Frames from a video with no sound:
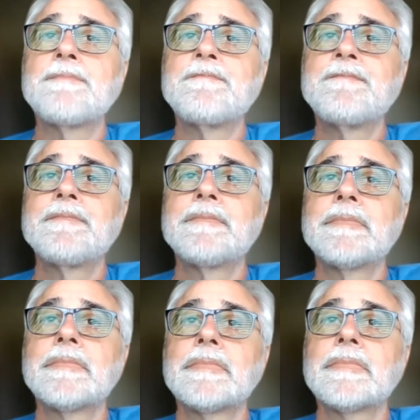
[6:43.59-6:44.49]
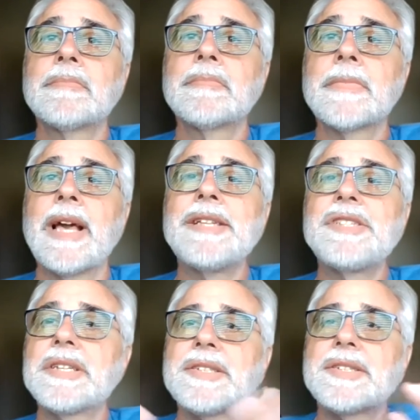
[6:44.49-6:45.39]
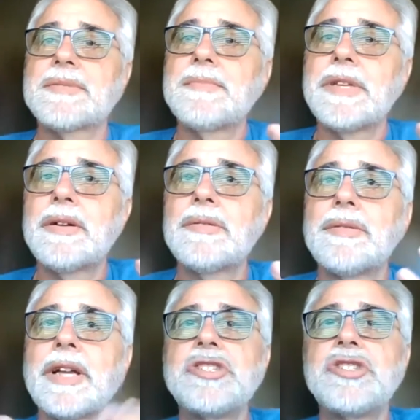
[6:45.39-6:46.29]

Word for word: And um, and just